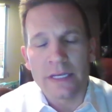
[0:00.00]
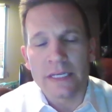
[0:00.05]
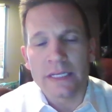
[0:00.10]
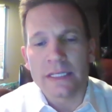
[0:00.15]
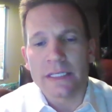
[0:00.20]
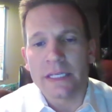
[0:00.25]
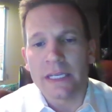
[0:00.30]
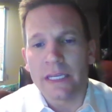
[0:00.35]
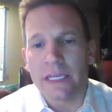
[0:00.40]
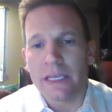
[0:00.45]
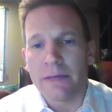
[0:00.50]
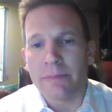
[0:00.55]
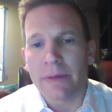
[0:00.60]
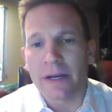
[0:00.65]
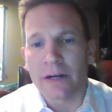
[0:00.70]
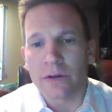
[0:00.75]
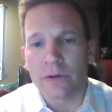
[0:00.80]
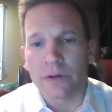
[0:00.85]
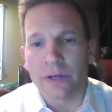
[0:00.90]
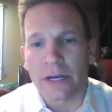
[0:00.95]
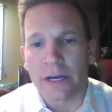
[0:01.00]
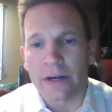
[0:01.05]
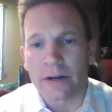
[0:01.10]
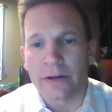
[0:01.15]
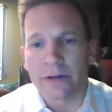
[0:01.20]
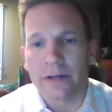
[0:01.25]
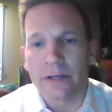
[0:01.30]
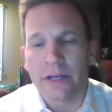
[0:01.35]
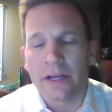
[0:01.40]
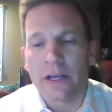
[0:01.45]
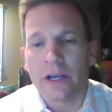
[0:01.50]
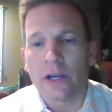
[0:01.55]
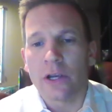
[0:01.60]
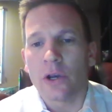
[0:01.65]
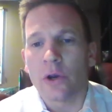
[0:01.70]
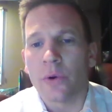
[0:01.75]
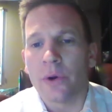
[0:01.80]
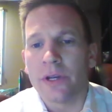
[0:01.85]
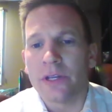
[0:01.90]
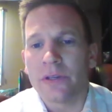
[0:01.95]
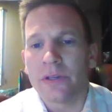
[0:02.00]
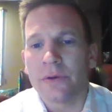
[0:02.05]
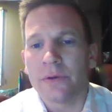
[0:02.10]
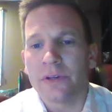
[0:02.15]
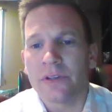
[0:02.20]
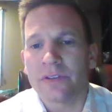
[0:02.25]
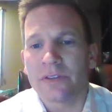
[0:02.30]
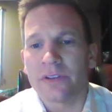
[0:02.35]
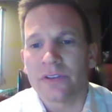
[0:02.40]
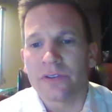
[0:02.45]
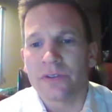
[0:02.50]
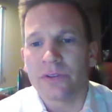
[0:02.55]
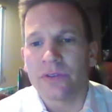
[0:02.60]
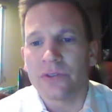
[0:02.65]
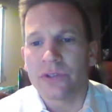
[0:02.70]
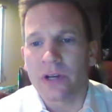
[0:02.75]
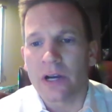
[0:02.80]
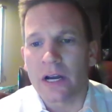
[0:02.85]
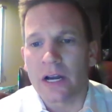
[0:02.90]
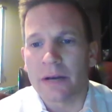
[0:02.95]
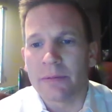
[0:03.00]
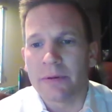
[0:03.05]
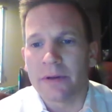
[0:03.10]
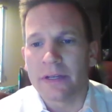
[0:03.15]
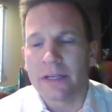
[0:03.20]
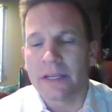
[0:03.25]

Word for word: seeking medical care, going to an essential job,